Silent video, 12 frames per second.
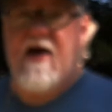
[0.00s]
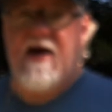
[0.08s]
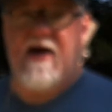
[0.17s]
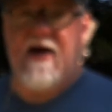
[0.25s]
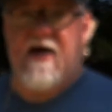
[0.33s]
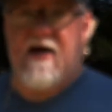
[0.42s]

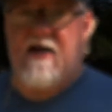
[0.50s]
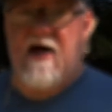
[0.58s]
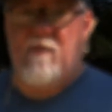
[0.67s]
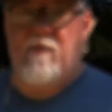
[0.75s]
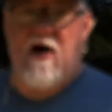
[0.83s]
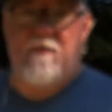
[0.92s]
And I
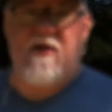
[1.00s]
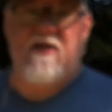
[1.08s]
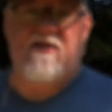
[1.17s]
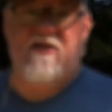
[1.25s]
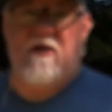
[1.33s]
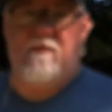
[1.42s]
bought me
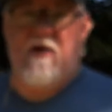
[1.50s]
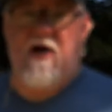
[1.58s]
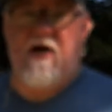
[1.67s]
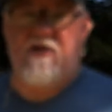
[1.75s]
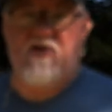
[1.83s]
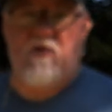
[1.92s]
some
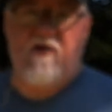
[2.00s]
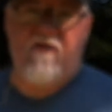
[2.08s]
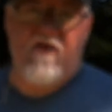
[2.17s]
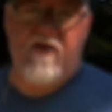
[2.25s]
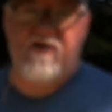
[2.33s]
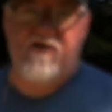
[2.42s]

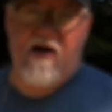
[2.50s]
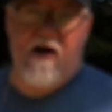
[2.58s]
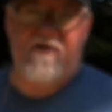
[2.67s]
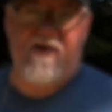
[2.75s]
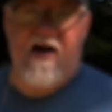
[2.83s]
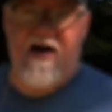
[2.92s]
12-foot
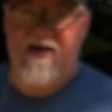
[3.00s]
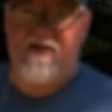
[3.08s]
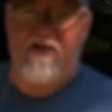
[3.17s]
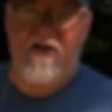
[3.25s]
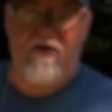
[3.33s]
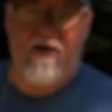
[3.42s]
straps to add
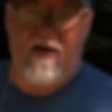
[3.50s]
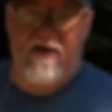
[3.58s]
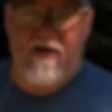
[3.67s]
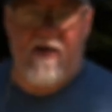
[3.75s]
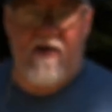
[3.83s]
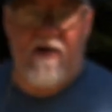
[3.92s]
to it.
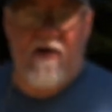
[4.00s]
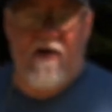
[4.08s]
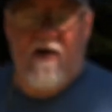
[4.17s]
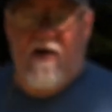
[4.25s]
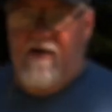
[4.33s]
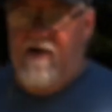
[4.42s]

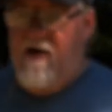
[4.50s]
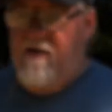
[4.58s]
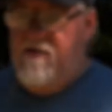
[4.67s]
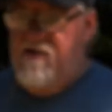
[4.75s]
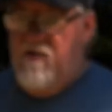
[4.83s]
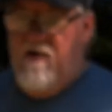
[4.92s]
Now,
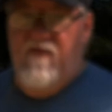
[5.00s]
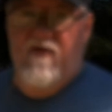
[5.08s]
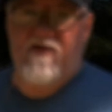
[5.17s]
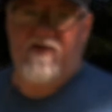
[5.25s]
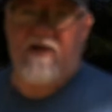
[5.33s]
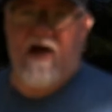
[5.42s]
those
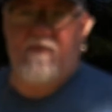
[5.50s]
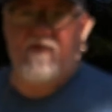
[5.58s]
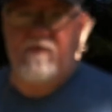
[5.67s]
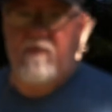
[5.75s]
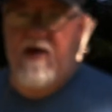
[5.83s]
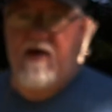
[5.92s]
12-foot
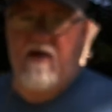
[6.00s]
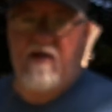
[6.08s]
straps make